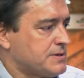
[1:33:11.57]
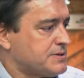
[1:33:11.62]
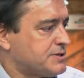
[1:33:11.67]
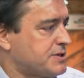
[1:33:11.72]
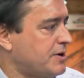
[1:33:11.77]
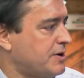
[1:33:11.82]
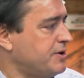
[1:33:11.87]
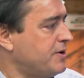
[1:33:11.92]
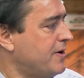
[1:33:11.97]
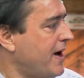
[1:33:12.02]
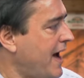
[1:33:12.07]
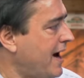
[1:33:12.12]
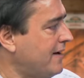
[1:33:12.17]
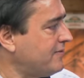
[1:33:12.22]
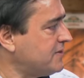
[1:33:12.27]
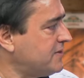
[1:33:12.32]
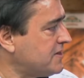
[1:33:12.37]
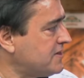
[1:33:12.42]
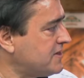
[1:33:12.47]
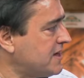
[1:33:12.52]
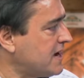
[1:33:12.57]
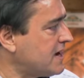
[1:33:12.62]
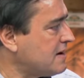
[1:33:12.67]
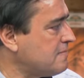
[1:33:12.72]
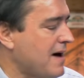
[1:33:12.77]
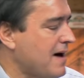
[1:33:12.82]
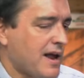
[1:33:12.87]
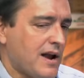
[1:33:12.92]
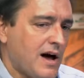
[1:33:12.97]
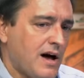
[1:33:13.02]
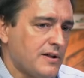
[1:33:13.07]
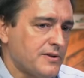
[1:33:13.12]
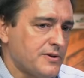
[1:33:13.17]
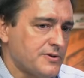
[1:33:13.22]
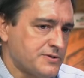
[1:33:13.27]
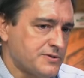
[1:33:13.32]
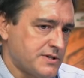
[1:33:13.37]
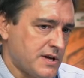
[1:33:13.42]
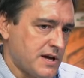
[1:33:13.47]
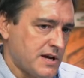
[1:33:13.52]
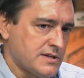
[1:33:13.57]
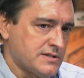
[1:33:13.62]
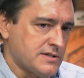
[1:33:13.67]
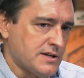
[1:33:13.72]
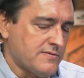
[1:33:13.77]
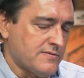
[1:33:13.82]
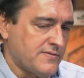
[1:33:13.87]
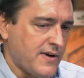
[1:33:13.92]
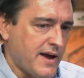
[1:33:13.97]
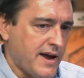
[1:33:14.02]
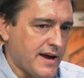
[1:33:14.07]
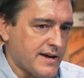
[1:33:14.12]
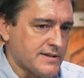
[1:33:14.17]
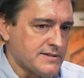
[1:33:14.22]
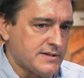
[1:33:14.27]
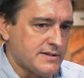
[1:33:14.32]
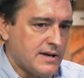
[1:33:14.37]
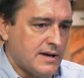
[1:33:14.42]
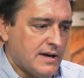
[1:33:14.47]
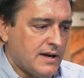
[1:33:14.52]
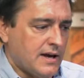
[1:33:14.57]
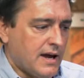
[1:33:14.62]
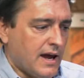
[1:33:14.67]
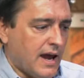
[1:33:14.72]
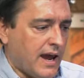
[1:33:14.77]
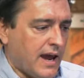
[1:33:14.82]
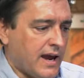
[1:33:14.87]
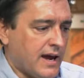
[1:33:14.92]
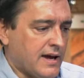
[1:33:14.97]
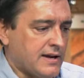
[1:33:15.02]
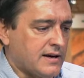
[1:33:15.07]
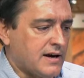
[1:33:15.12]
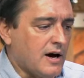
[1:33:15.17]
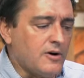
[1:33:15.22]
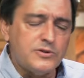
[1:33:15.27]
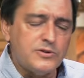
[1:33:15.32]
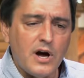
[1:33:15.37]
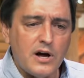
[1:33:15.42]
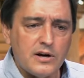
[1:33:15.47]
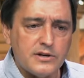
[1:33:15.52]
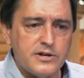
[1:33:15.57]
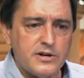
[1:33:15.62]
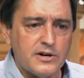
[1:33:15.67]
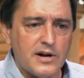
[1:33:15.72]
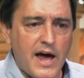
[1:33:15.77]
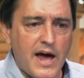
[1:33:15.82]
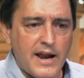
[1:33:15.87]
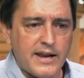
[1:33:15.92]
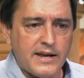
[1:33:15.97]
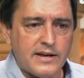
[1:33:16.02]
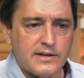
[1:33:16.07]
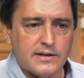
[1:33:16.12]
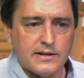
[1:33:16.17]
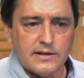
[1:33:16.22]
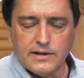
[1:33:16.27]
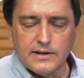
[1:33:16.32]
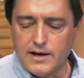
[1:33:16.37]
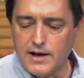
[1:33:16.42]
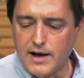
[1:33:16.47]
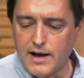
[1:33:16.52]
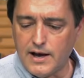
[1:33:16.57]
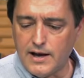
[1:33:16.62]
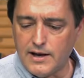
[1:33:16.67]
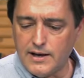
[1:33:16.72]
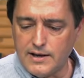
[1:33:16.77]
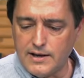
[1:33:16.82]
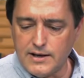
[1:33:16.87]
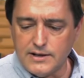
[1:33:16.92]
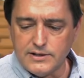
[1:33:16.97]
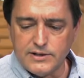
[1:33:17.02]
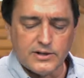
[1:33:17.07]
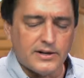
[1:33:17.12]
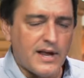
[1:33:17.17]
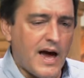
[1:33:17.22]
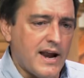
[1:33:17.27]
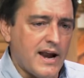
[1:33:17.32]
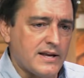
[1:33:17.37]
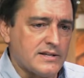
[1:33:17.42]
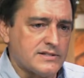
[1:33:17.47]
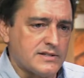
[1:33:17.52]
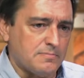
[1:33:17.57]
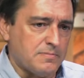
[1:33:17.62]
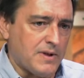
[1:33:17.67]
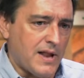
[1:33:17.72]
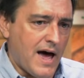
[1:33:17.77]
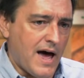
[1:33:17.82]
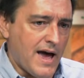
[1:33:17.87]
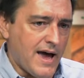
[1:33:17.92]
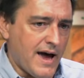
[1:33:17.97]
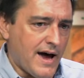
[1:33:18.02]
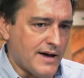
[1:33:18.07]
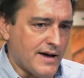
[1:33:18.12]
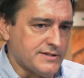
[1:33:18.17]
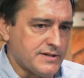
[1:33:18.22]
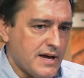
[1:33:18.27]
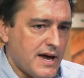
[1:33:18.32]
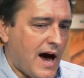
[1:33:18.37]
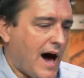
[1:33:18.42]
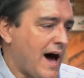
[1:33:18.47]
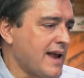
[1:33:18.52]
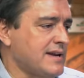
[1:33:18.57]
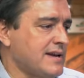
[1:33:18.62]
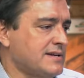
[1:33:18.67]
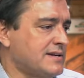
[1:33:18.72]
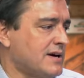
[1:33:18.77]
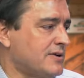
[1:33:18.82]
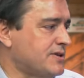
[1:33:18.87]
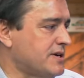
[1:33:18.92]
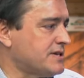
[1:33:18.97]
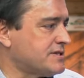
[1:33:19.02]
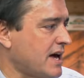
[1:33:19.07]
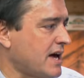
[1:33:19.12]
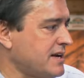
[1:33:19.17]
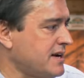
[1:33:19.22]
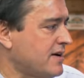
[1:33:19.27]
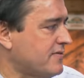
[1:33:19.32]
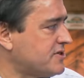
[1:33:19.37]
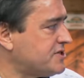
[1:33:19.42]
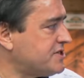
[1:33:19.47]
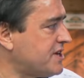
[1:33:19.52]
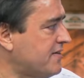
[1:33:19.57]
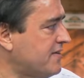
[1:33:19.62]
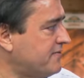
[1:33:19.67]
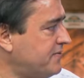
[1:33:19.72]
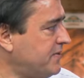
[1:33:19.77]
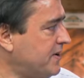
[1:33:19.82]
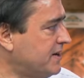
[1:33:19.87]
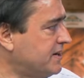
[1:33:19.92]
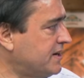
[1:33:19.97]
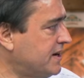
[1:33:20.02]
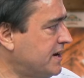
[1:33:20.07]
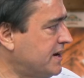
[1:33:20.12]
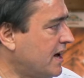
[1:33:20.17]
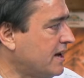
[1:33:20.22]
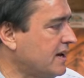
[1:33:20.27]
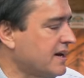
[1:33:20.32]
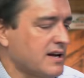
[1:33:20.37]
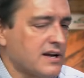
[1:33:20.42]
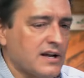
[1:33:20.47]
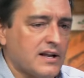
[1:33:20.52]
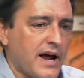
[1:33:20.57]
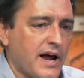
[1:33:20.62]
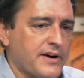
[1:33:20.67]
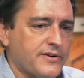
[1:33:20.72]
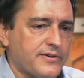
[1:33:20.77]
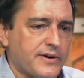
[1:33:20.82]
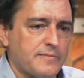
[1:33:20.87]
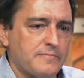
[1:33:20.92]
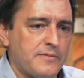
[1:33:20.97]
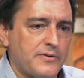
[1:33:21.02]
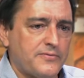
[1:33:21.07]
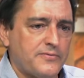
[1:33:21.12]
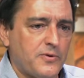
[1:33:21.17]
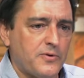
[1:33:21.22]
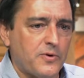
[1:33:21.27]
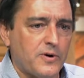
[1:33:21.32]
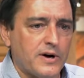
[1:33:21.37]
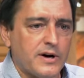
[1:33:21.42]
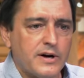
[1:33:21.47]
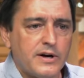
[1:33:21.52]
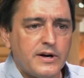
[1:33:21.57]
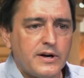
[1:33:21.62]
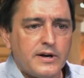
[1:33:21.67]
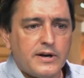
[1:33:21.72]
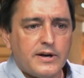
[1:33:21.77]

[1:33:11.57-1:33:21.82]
So you have to think about all those things in advance, and go talk to your lighting, uh, your lighting supply house. I didn't know this. I'd never set foot in an Elliott Electric before.